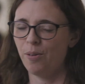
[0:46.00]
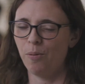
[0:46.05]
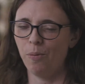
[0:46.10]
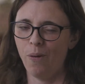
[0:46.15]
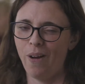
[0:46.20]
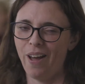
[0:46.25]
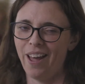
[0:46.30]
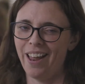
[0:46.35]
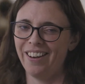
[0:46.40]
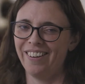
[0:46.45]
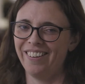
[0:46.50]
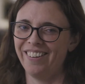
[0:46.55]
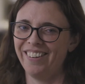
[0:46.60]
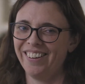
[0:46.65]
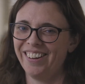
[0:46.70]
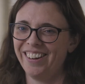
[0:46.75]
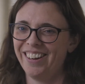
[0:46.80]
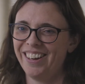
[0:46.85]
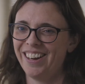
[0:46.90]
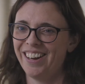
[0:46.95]
when
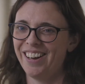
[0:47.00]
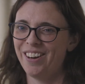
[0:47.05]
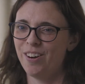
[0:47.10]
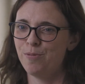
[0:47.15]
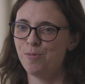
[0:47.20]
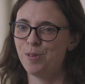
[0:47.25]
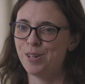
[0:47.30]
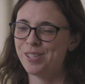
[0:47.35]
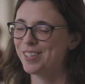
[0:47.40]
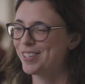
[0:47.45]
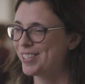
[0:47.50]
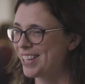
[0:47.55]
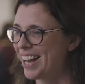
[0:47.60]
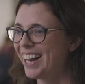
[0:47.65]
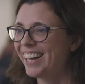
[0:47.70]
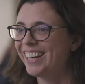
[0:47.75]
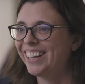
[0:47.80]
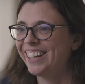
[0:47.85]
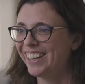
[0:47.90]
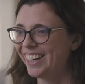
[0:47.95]
what
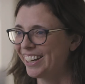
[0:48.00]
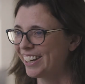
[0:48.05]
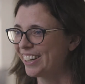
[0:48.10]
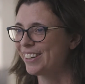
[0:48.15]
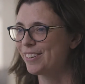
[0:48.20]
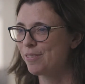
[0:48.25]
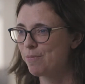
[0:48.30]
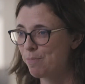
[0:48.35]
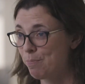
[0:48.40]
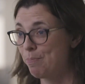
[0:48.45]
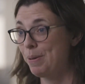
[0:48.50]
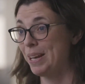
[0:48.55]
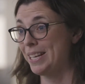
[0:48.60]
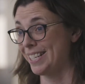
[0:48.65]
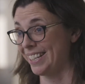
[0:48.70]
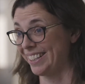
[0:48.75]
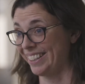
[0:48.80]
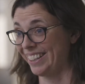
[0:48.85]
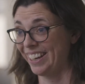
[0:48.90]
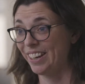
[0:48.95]
society needed
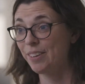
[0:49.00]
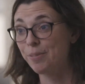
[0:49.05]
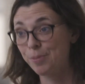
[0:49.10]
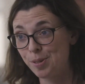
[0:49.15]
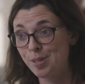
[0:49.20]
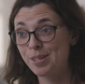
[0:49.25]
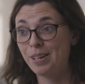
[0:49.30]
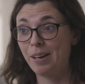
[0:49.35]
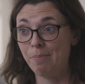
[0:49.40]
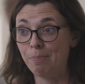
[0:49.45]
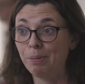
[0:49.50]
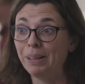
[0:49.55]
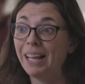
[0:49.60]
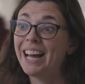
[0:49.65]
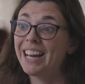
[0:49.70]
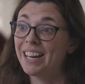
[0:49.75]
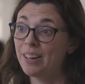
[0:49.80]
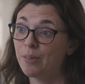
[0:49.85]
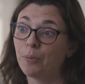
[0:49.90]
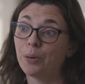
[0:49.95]
basically was
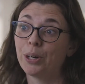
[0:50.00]
compliant